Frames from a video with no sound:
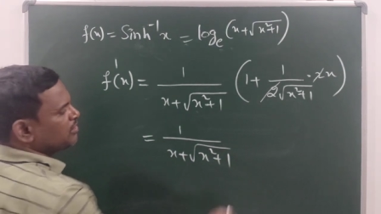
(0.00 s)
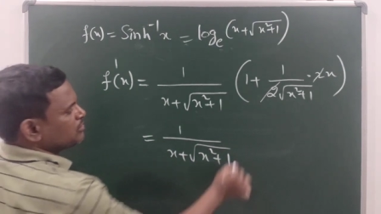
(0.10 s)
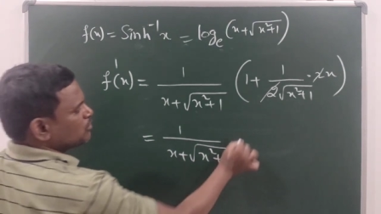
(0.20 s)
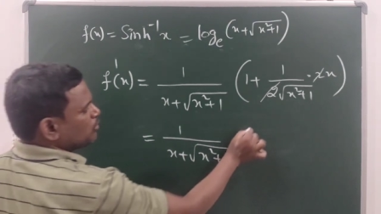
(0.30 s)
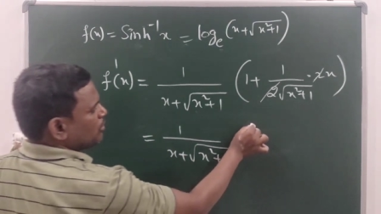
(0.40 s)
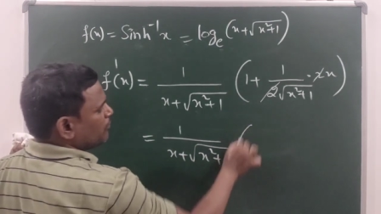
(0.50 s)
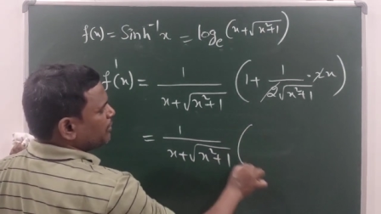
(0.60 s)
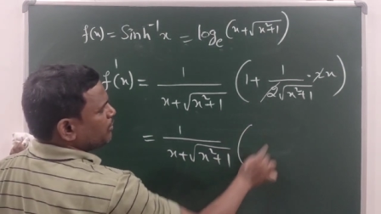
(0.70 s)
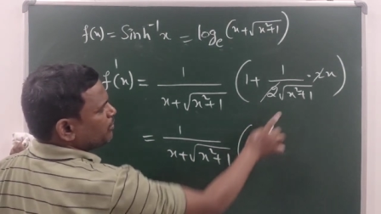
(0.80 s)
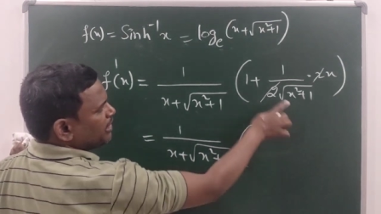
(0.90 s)
So now
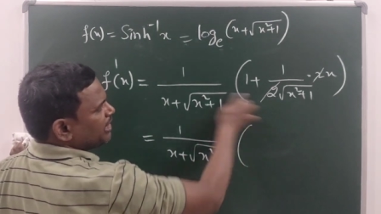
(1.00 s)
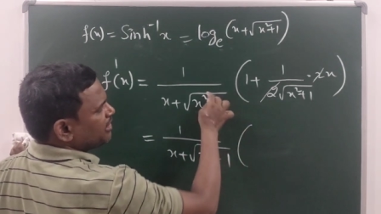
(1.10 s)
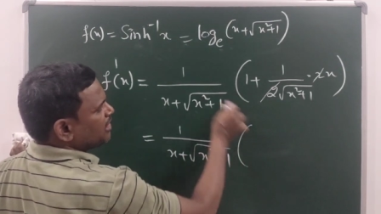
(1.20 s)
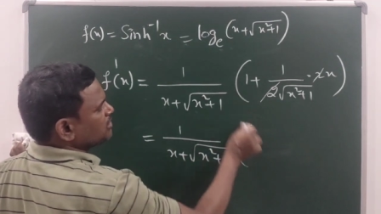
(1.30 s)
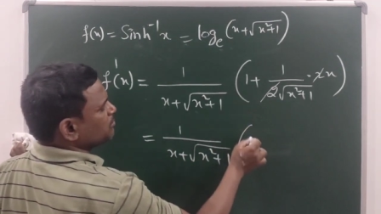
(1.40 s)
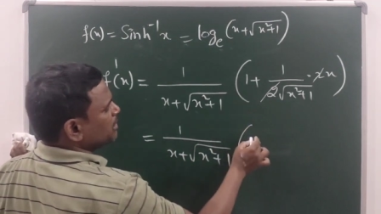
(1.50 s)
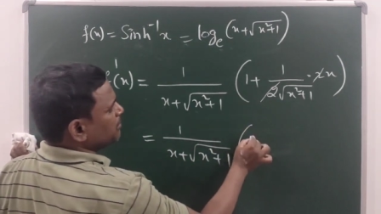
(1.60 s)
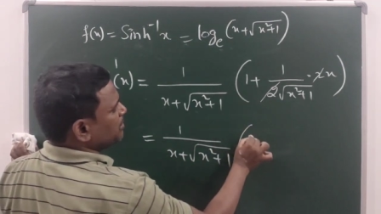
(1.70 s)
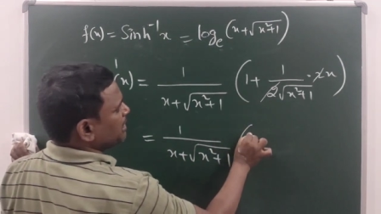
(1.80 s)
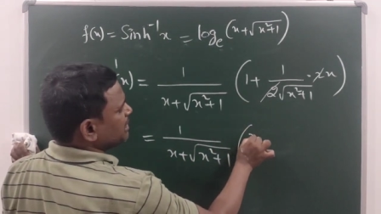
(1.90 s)
when you take cross
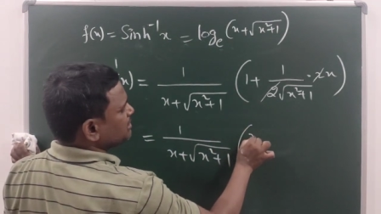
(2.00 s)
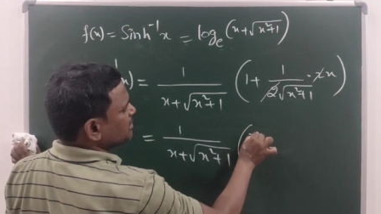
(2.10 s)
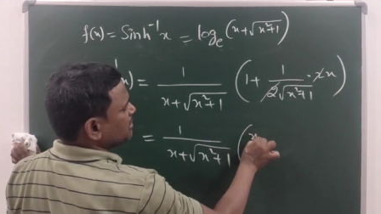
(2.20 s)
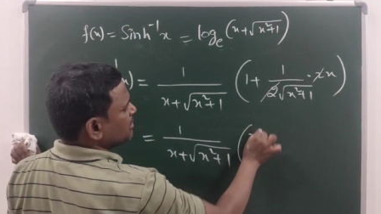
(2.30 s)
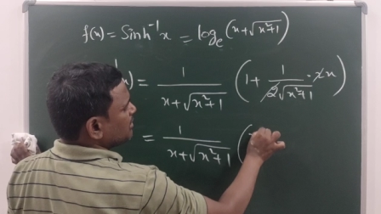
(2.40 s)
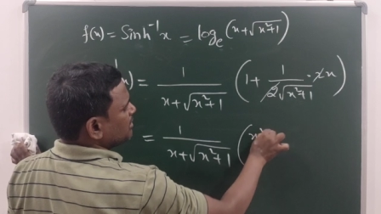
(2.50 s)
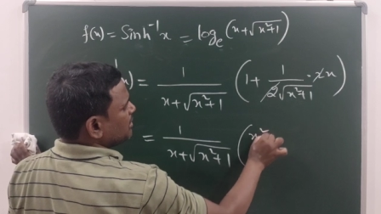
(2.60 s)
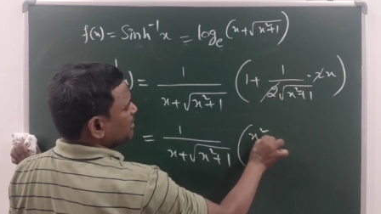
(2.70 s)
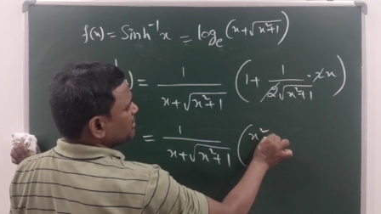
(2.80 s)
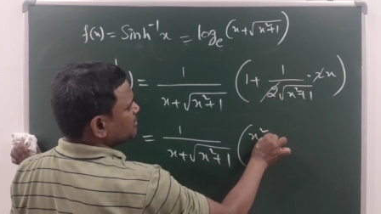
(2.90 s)
multiplication,
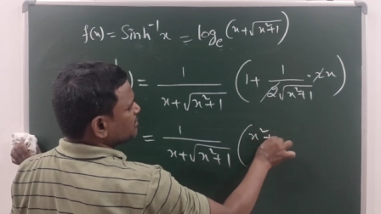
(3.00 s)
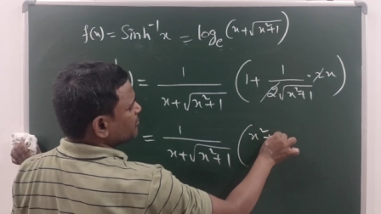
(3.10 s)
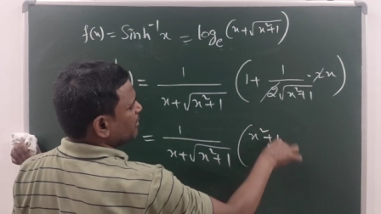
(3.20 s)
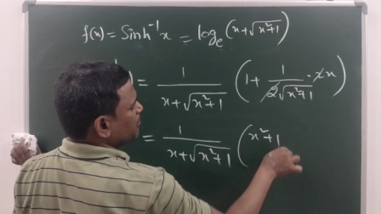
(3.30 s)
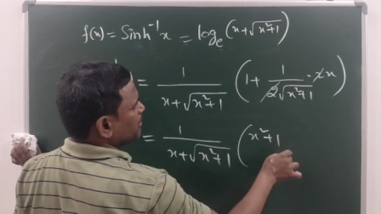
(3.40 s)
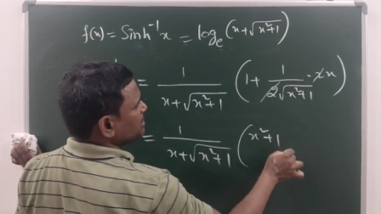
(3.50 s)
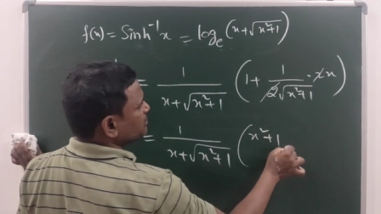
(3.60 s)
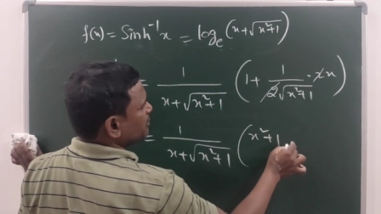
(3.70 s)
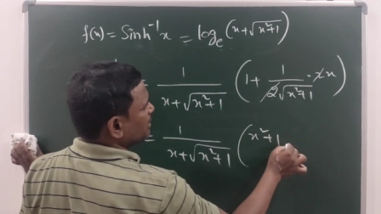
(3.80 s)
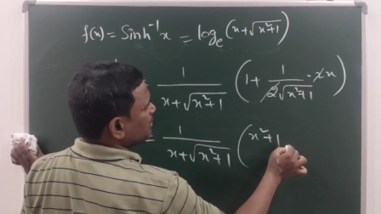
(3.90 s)
x square
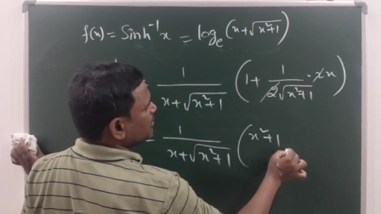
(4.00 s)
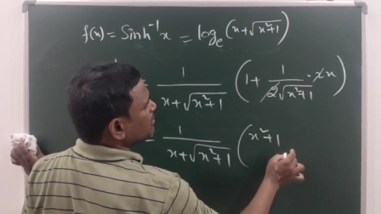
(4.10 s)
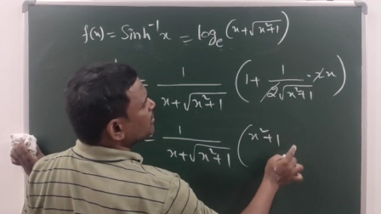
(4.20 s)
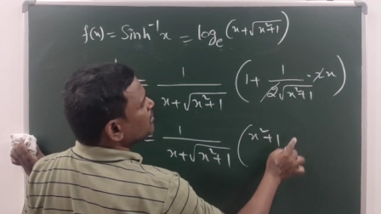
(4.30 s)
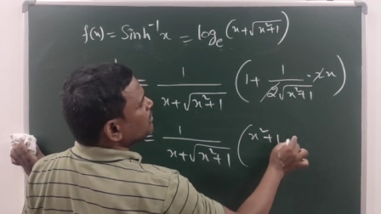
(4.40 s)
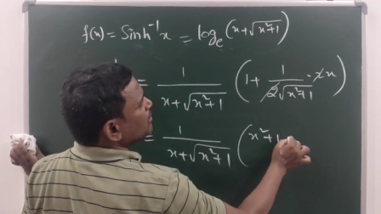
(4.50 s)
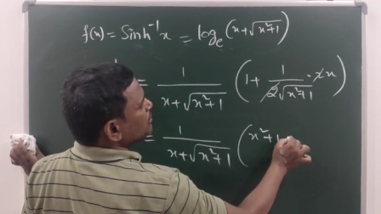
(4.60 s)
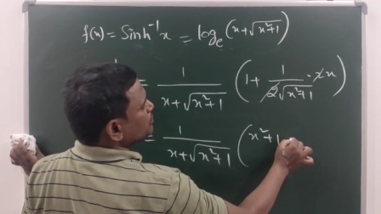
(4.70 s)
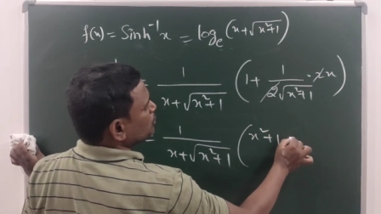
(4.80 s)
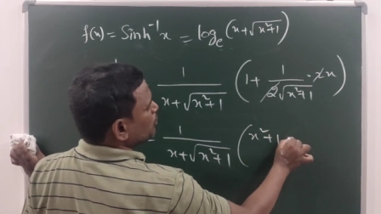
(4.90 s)
plus 1,
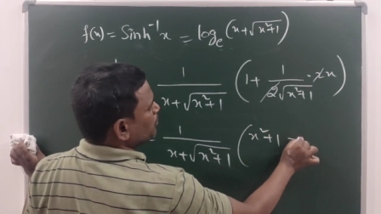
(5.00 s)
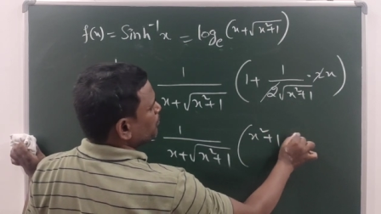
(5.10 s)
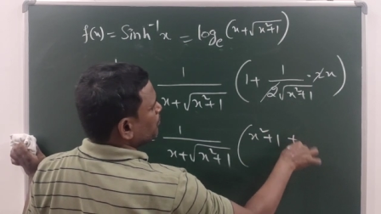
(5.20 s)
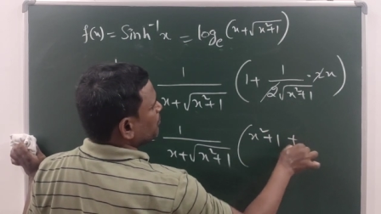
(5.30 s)
so